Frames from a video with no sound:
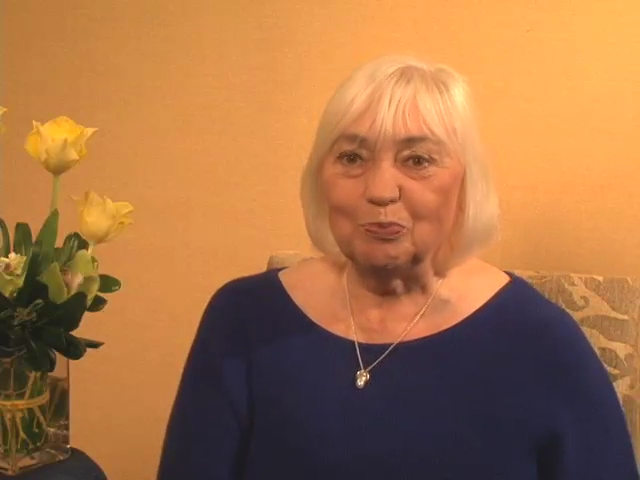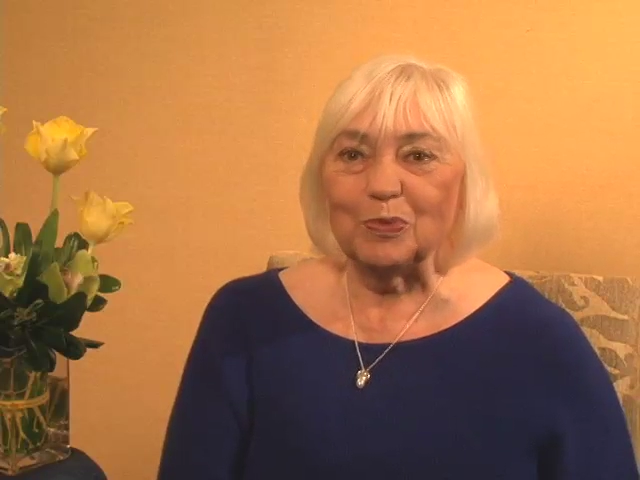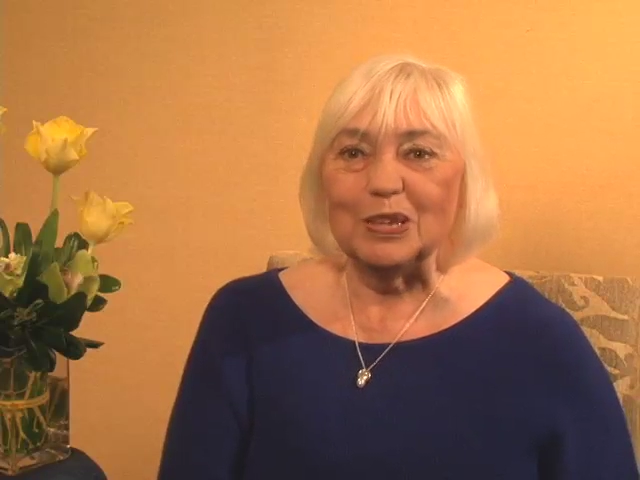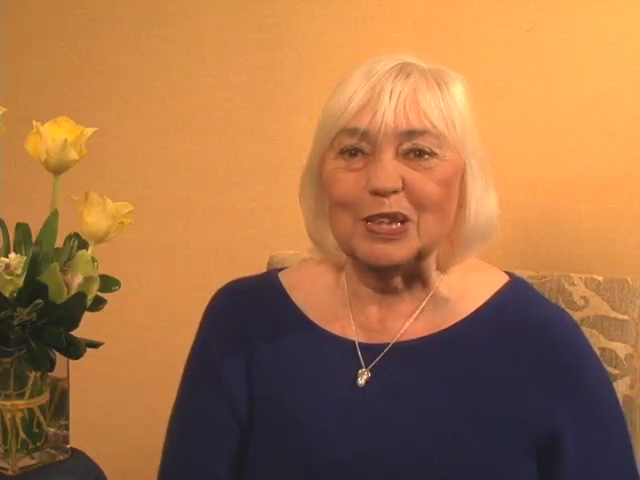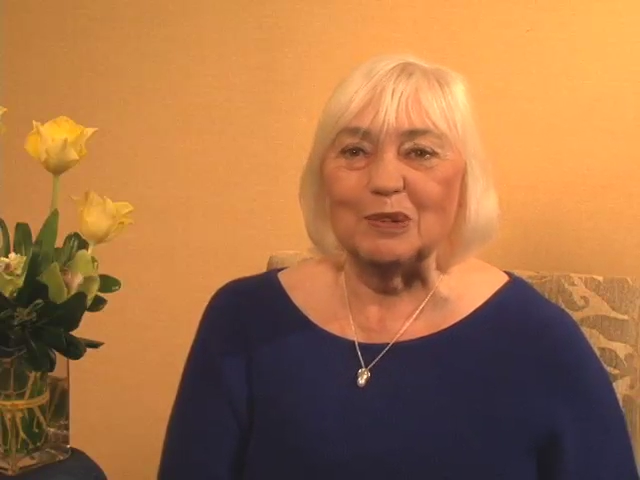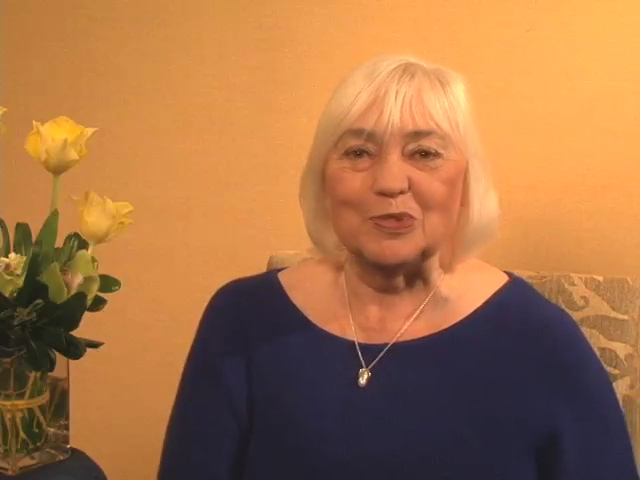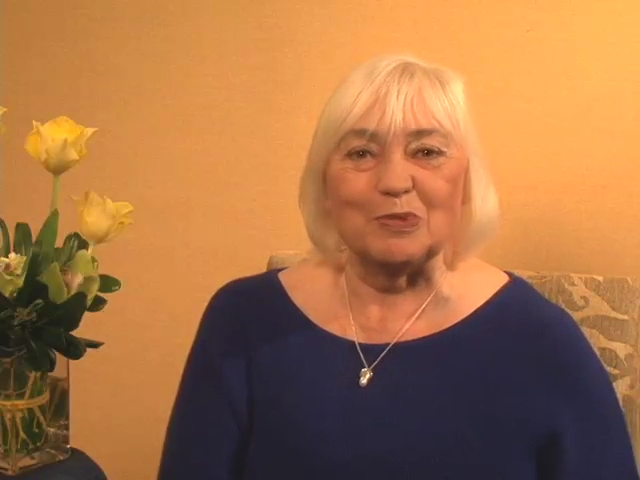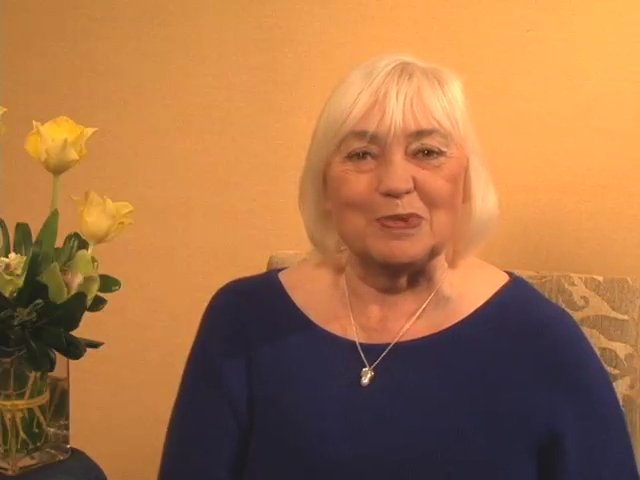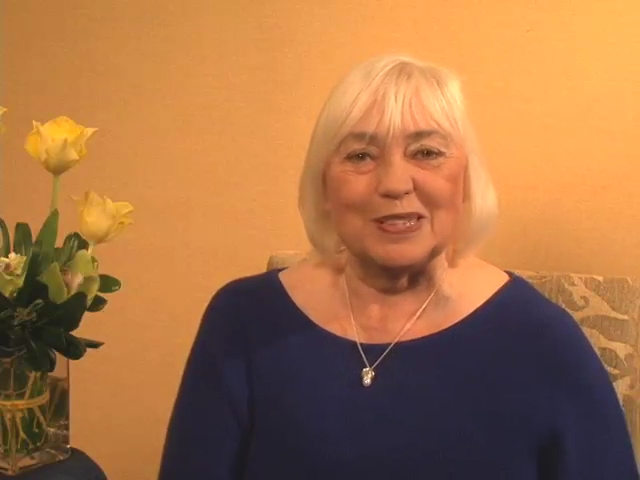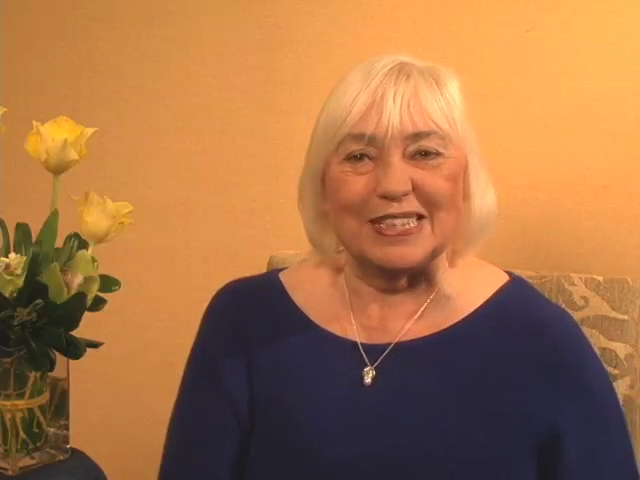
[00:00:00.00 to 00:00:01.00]
He comes
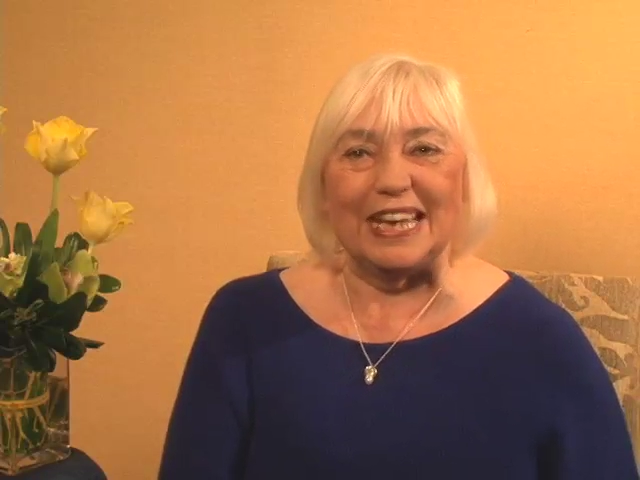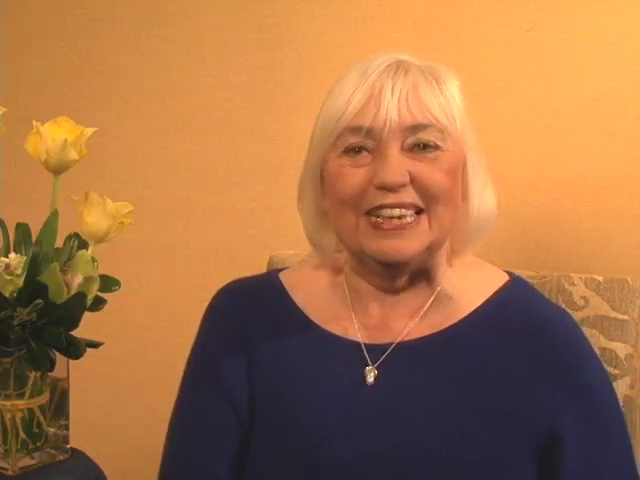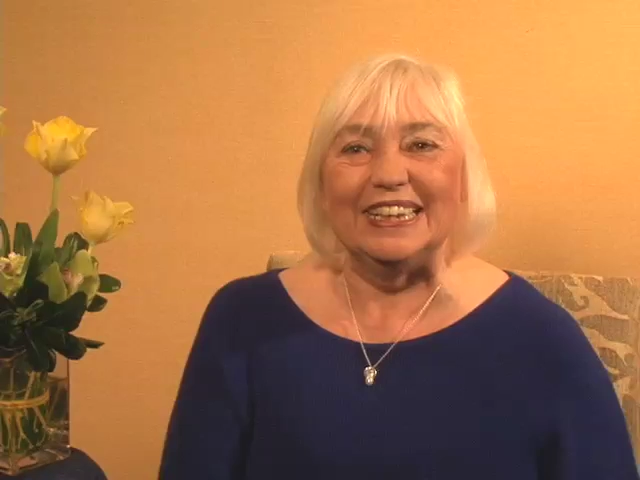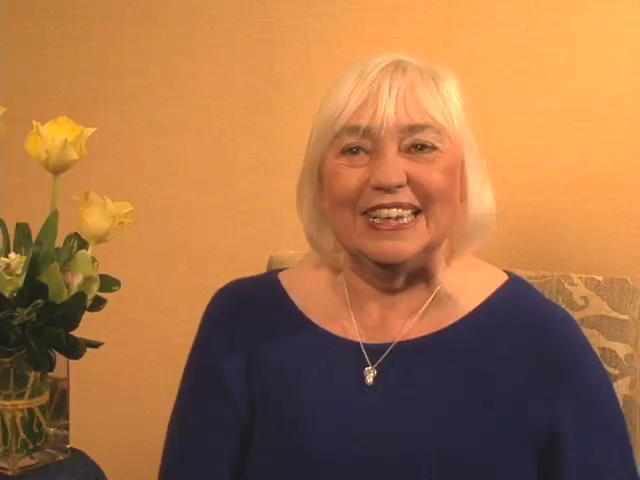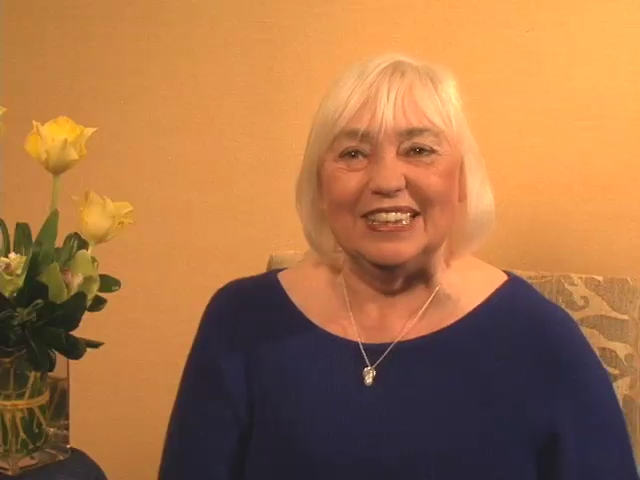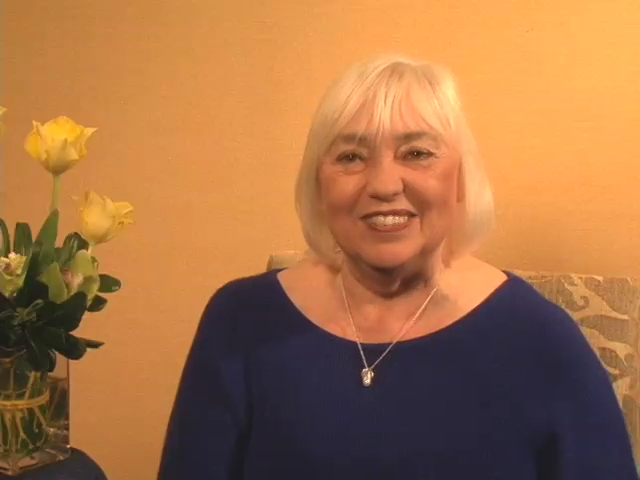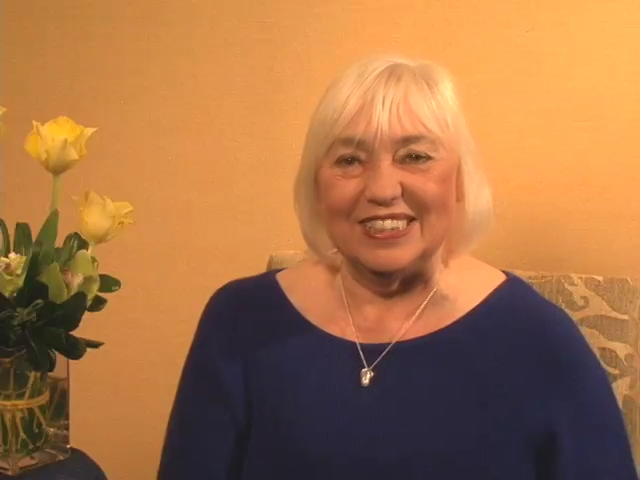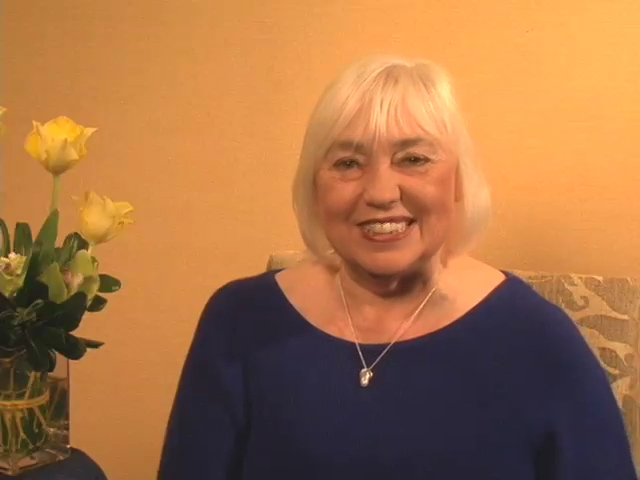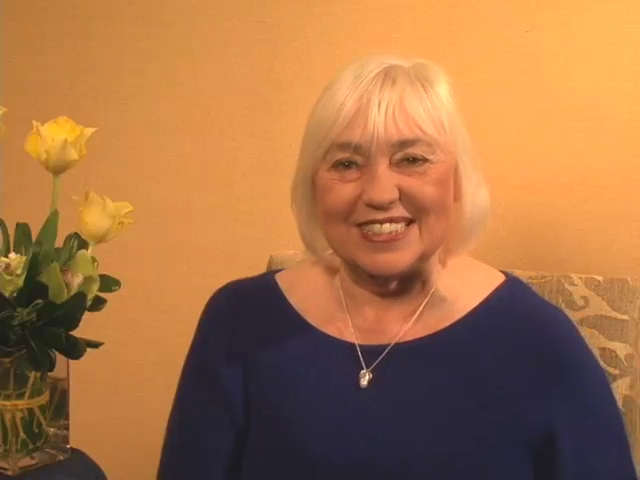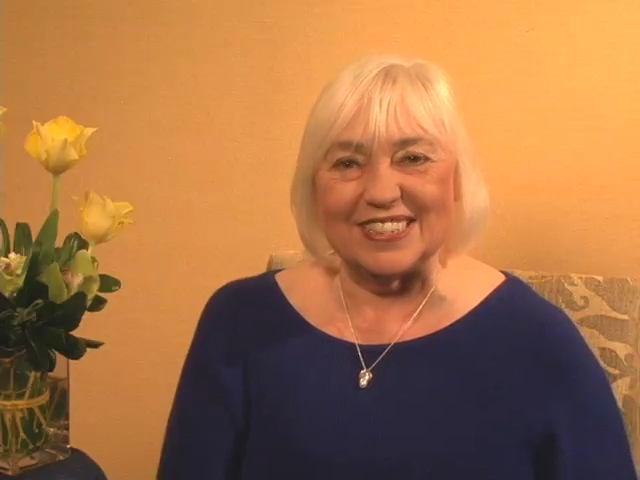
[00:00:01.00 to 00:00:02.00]
from
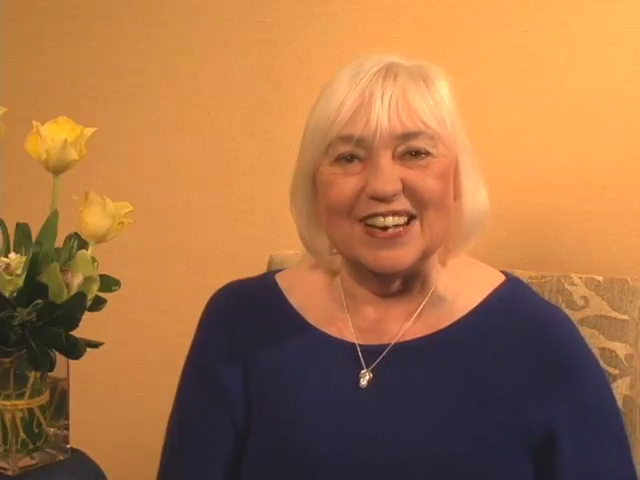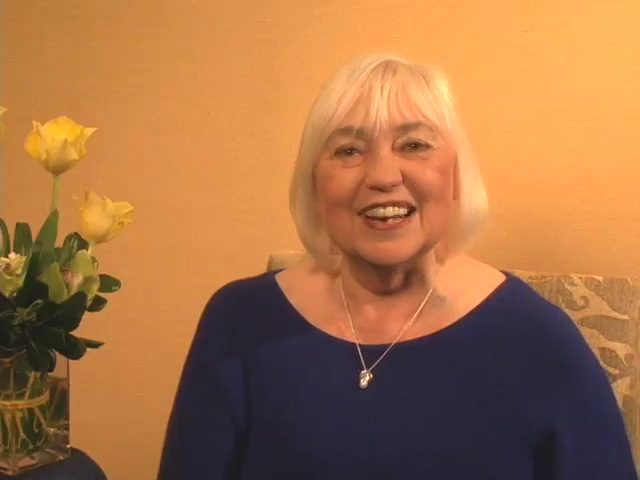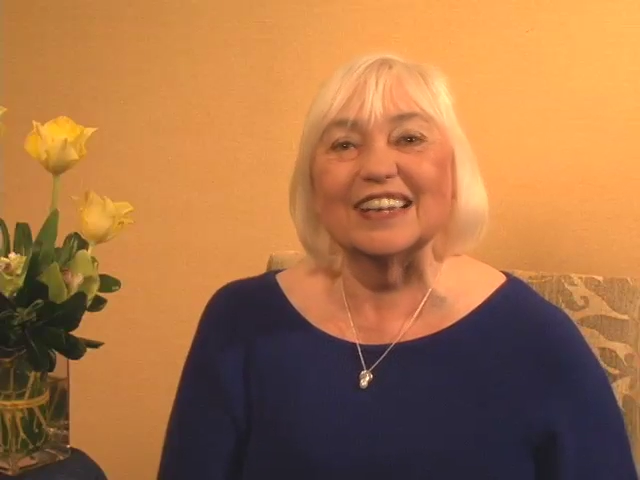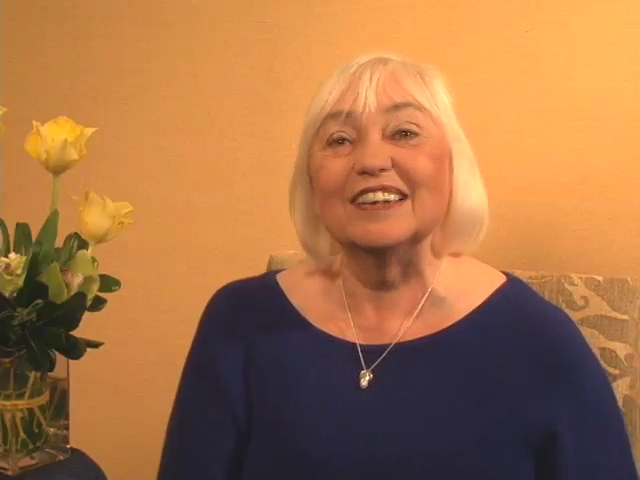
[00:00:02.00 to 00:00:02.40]
Scandinavian stock,